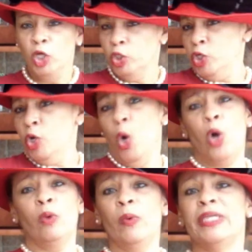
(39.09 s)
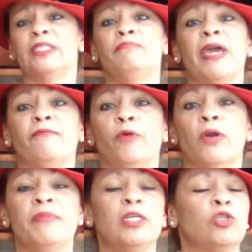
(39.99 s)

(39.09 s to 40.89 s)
she always make for me